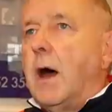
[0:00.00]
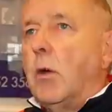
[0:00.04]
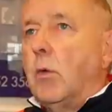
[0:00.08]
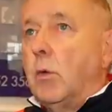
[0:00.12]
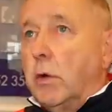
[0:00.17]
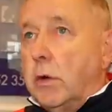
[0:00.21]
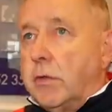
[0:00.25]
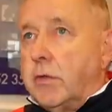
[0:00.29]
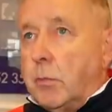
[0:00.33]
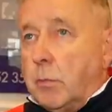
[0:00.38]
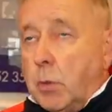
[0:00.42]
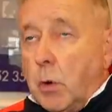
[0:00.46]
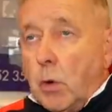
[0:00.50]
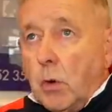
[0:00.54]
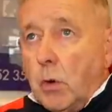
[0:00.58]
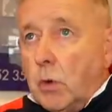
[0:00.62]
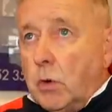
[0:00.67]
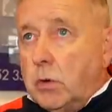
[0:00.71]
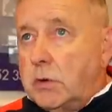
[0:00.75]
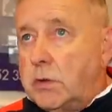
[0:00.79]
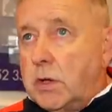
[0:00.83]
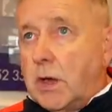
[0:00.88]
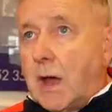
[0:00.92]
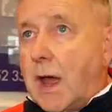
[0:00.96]
with the
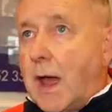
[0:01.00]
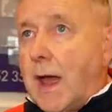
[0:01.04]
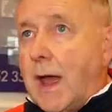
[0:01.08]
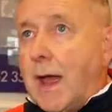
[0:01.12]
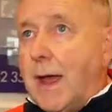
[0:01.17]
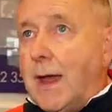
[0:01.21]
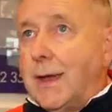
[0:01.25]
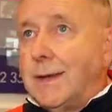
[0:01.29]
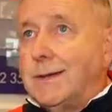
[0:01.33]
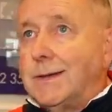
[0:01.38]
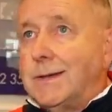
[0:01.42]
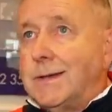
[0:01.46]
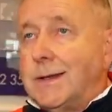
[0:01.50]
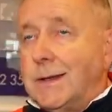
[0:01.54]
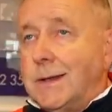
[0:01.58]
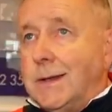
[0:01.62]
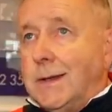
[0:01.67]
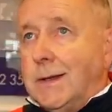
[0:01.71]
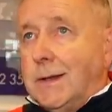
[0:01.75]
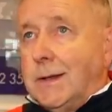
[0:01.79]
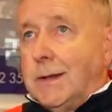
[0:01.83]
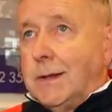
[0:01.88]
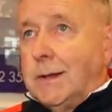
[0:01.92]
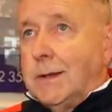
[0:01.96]
board, and
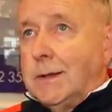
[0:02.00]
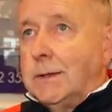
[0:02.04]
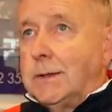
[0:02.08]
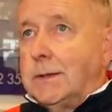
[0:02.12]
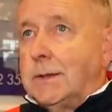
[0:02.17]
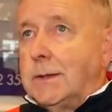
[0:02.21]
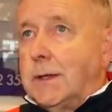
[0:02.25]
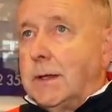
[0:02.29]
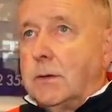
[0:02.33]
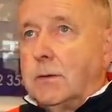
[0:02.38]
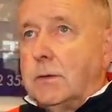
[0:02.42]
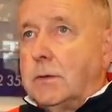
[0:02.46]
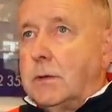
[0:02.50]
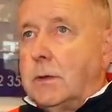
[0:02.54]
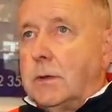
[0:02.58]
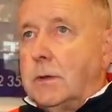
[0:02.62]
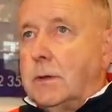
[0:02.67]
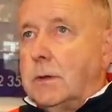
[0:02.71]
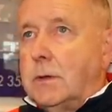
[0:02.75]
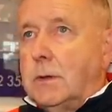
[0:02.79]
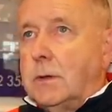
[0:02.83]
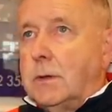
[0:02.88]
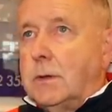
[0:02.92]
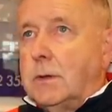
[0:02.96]
you know,
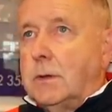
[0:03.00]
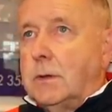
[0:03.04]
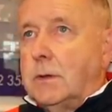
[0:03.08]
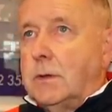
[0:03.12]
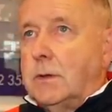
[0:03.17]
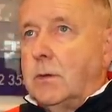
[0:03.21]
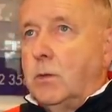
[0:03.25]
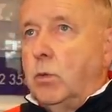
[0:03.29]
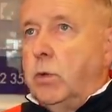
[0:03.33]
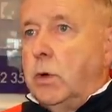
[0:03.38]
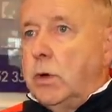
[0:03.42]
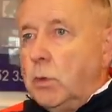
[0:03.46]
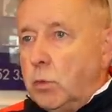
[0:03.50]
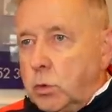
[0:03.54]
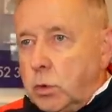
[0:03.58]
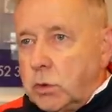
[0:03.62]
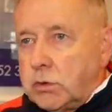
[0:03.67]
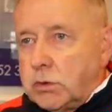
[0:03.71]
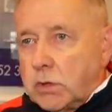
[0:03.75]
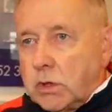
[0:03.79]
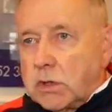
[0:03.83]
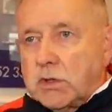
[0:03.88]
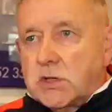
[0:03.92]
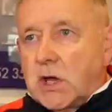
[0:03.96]
we
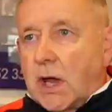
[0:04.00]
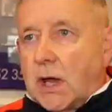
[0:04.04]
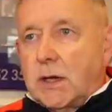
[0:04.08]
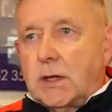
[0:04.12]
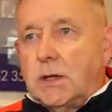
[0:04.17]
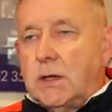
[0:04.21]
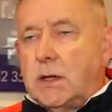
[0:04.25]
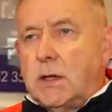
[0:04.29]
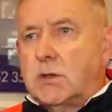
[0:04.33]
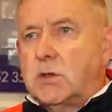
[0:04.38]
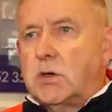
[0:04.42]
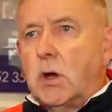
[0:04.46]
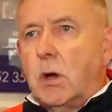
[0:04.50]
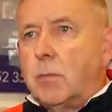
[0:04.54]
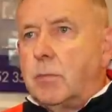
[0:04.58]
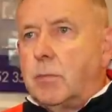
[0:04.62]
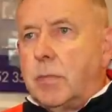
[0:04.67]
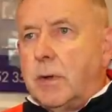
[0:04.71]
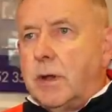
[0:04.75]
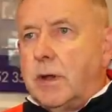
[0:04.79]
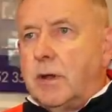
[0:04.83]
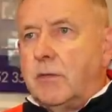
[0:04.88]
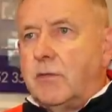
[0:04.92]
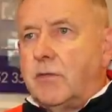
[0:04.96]
wouldn't have taken this
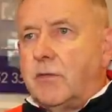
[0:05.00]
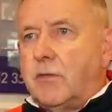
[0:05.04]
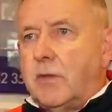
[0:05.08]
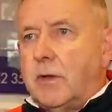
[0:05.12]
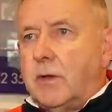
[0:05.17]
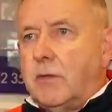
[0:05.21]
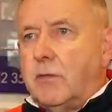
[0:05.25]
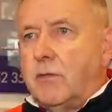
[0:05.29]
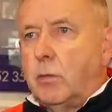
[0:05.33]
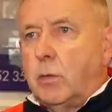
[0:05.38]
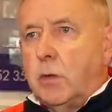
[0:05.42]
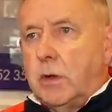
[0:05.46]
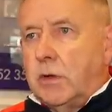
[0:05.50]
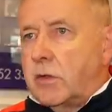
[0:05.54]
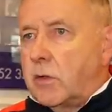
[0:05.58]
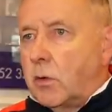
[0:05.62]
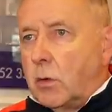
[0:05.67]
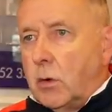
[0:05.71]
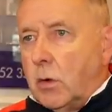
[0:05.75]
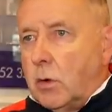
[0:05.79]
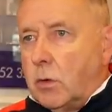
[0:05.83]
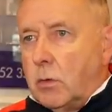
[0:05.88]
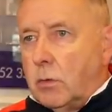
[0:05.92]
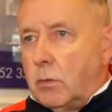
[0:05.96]
job if we
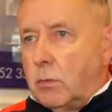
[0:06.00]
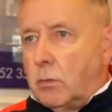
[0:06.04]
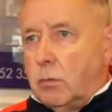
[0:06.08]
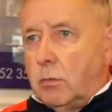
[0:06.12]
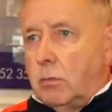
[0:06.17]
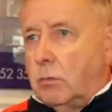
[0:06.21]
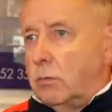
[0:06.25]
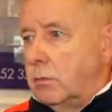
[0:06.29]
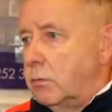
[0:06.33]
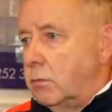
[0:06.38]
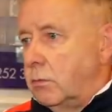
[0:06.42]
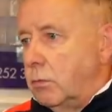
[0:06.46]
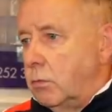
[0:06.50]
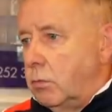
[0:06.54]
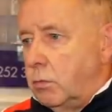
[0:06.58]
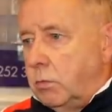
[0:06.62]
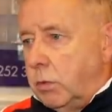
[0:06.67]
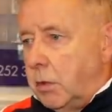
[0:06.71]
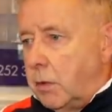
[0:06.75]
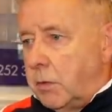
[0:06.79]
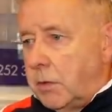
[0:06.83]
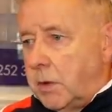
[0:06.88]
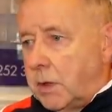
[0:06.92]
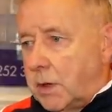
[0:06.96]
thought
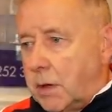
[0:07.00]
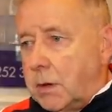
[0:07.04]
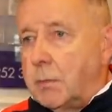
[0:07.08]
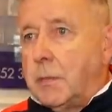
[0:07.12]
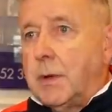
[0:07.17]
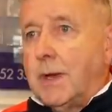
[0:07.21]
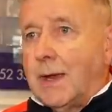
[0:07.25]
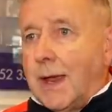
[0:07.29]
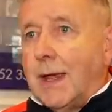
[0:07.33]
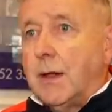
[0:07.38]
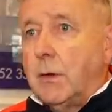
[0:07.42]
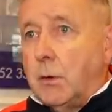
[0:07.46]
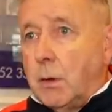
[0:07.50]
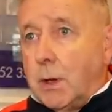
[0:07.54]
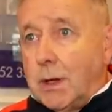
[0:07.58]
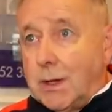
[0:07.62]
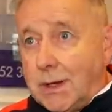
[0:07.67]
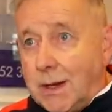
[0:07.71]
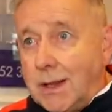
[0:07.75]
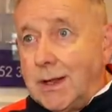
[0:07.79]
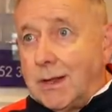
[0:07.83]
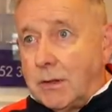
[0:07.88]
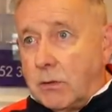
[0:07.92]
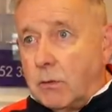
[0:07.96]
we were going to be anywhere
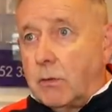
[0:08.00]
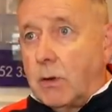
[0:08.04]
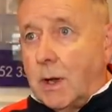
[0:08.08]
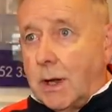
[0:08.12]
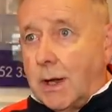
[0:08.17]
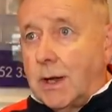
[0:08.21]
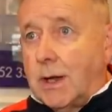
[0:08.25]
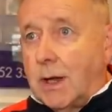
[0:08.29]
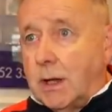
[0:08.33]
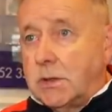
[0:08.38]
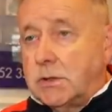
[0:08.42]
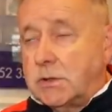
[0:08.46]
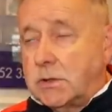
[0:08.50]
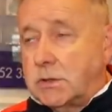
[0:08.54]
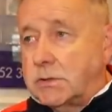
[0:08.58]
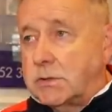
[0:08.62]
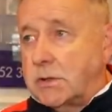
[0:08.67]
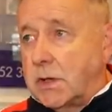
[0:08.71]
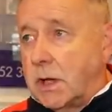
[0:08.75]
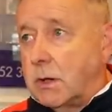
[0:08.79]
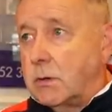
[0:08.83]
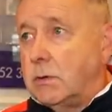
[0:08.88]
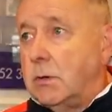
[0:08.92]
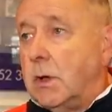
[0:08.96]
near the relegation
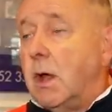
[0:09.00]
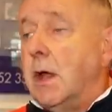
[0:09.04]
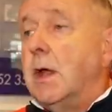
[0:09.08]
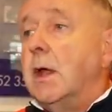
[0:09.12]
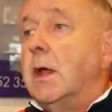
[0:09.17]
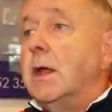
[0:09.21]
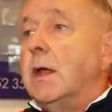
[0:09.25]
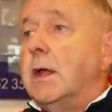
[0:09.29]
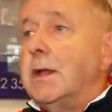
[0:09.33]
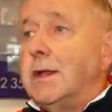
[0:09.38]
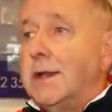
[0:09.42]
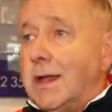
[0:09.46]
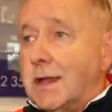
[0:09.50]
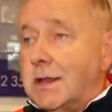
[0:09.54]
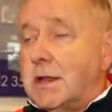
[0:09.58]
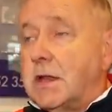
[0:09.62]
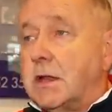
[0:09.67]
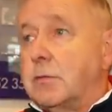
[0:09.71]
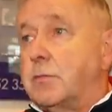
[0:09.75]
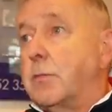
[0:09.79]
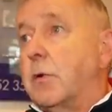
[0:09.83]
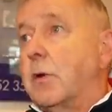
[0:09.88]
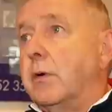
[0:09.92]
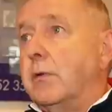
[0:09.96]
zone. Yes,
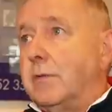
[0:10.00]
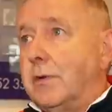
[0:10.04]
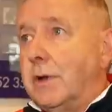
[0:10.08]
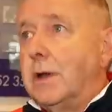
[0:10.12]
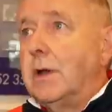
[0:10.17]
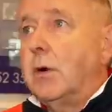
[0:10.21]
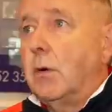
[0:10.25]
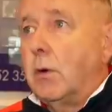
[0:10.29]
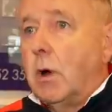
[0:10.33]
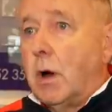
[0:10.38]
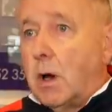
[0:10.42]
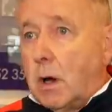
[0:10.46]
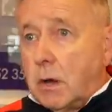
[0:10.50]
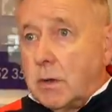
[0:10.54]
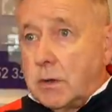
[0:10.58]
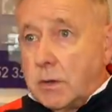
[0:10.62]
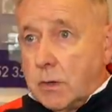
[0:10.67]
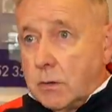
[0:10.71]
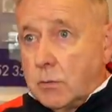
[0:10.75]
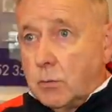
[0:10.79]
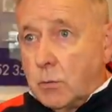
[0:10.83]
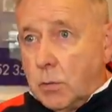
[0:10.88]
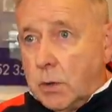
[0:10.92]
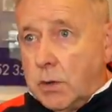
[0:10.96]
it's proven a little harder
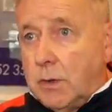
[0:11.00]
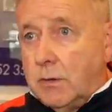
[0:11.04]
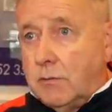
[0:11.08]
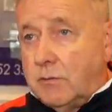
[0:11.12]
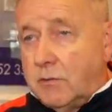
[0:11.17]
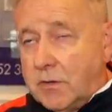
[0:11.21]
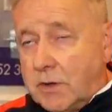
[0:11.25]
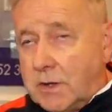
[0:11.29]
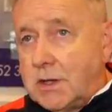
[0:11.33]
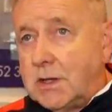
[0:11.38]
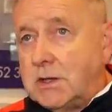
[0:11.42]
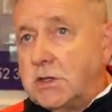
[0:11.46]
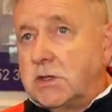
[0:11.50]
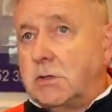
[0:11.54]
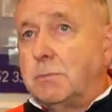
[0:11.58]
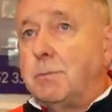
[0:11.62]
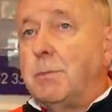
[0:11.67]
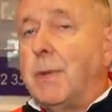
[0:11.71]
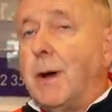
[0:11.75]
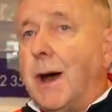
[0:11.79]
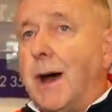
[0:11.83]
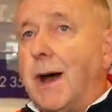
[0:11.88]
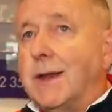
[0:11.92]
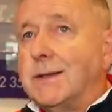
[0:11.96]
than we
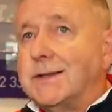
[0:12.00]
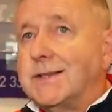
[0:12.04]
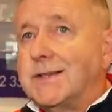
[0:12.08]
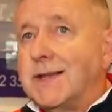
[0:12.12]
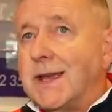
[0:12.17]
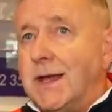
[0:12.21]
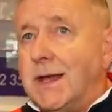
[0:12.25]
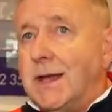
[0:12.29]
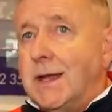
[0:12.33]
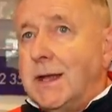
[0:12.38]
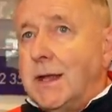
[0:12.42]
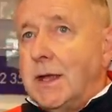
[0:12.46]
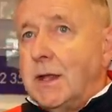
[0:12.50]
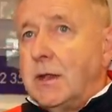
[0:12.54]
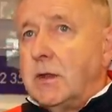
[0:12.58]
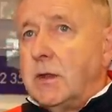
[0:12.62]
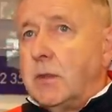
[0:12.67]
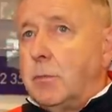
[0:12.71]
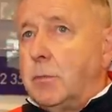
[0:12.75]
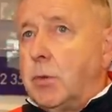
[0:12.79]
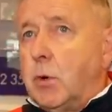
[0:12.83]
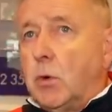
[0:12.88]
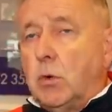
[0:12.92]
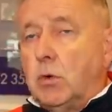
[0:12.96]
envisaged, but
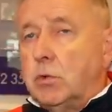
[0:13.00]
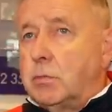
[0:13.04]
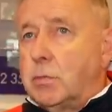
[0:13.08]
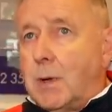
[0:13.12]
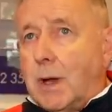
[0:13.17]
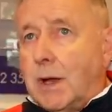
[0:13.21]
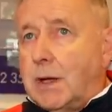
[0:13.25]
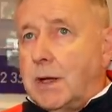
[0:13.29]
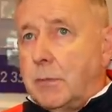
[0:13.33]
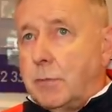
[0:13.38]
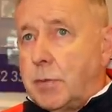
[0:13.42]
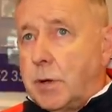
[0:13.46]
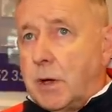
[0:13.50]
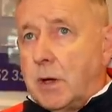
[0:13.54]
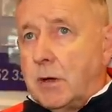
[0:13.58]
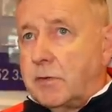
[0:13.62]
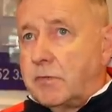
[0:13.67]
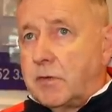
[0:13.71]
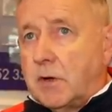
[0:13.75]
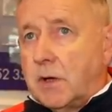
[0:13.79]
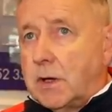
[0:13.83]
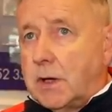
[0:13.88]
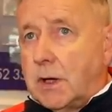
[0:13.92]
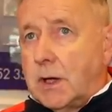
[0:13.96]
the board made it
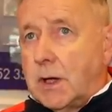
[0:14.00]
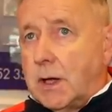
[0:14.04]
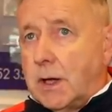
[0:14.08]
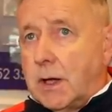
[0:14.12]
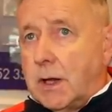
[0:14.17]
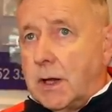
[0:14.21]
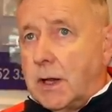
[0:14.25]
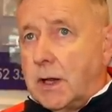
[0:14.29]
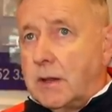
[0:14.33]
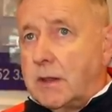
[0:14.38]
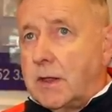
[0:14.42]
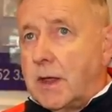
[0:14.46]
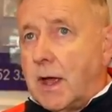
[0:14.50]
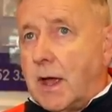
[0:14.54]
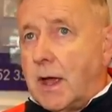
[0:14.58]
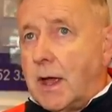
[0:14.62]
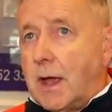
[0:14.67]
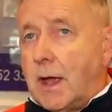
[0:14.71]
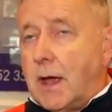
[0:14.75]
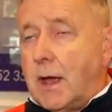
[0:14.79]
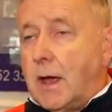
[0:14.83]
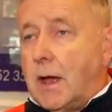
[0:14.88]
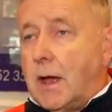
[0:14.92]
perfectly clear that